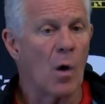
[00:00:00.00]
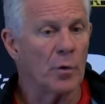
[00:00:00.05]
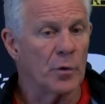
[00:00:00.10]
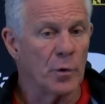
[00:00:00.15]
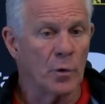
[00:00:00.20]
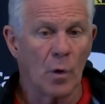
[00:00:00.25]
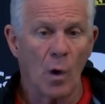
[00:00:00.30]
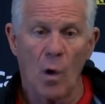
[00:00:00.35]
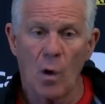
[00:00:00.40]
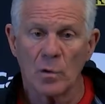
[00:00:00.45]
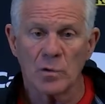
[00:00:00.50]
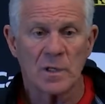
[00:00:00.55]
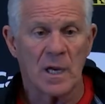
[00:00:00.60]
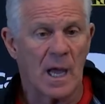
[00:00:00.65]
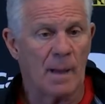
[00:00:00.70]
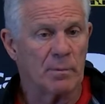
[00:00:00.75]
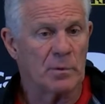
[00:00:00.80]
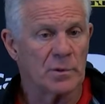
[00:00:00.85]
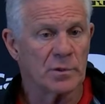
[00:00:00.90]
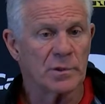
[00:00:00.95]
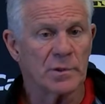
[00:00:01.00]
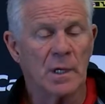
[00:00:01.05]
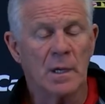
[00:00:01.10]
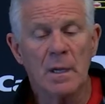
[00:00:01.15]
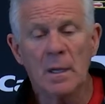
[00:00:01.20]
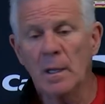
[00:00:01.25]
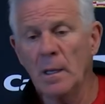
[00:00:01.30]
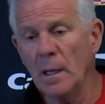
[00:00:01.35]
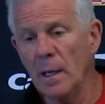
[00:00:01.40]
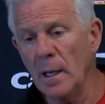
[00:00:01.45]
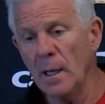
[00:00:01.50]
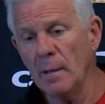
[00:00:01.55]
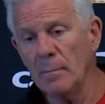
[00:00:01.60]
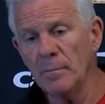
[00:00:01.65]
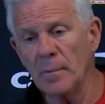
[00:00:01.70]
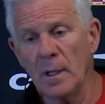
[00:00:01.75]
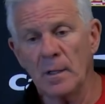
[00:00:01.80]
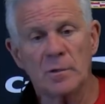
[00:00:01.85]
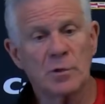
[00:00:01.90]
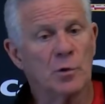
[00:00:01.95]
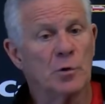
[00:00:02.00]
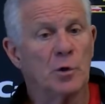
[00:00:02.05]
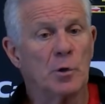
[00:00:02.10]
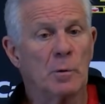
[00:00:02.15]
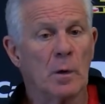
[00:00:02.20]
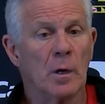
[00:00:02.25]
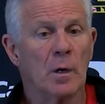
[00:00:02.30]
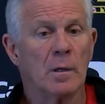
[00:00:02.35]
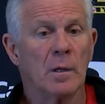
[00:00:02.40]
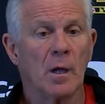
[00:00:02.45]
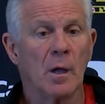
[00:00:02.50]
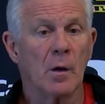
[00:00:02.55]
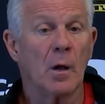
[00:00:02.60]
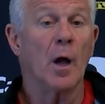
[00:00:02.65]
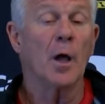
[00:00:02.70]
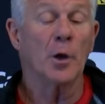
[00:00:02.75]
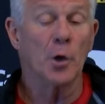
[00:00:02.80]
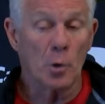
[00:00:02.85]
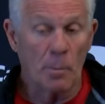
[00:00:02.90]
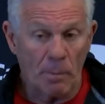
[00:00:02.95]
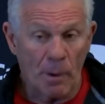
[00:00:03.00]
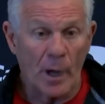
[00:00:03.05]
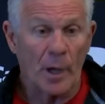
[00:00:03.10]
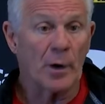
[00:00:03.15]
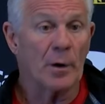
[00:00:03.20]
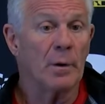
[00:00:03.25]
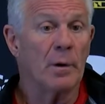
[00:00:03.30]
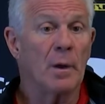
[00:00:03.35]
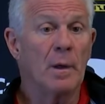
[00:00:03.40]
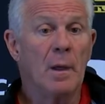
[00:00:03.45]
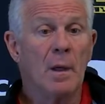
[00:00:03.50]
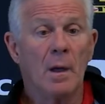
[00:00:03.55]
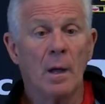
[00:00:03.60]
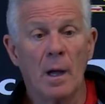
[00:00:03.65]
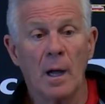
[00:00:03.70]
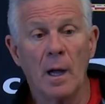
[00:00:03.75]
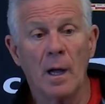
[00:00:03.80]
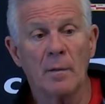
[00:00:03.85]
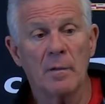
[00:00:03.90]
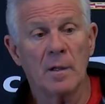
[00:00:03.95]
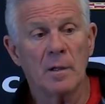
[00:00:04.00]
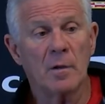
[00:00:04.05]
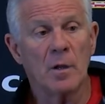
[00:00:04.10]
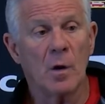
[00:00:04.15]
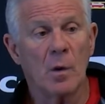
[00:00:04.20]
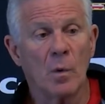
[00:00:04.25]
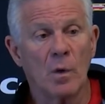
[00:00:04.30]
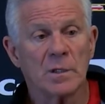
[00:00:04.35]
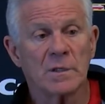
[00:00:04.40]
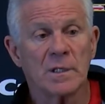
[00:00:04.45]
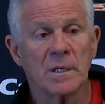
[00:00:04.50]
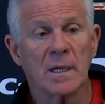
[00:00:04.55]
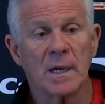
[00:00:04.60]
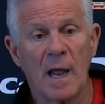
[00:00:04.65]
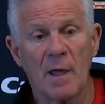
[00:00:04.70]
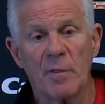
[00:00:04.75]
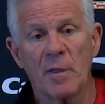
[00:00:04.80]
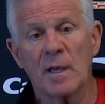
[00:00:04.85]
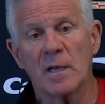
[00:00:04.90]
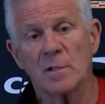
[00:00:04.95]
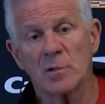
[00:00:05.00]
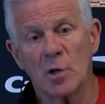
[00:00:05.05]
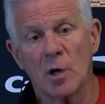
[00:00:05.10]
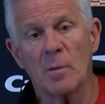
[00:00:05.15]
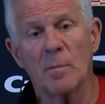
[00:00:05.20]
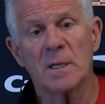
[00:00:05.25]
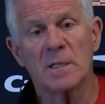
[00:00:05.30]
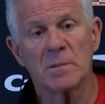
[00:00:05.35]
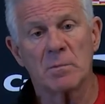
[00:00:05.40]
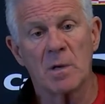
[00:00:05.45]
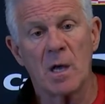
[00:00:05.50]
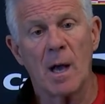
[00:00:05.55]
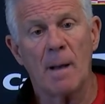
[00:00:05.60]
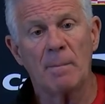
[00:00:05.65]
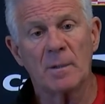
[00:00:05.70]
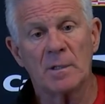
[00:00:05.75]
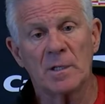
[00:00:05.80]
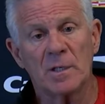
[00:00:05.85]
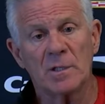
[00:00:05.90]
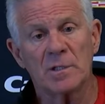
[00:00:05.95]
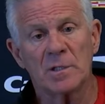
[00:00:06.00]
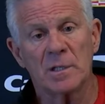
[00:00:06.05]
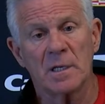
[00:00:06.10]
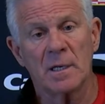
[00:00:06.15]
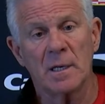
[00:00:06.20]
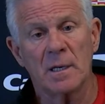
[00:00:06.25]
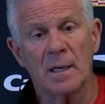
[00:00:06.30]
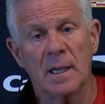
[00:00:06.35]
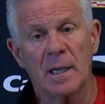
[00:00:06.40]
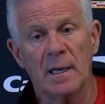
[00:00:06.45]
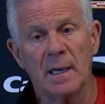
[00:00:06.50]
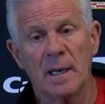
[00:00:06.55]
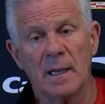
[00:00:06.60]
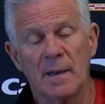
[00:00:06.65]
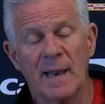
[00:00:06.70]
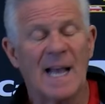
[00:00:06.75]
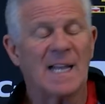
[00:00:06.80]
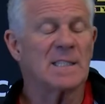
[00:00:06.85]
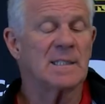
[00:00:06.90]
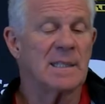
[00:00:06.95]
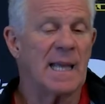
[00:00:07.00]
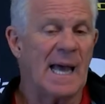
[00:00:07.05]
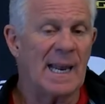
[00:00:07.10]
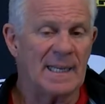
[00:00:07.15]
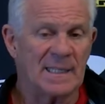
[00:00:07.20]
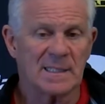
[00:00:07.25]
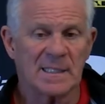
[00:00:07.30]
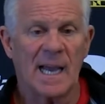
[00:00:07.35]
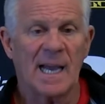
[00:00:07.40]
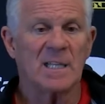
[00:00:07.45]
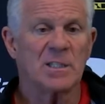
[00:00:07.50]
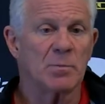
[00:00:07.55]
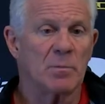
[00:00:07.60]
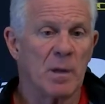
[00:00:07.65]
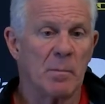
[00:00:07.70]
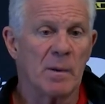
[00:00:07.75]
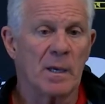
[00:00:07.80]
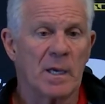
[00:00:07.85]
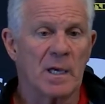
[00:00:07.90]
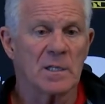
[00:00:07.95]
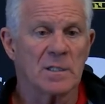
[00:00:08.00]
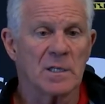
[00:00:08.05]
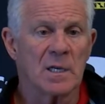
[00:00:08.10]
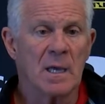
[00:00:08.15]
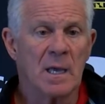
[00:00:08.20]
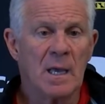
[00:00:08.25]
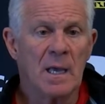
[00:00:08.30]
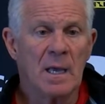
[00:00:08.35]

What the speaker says: new long snappers, a new punter that, you know, once again, I think there's going to be some competition. And that excites me because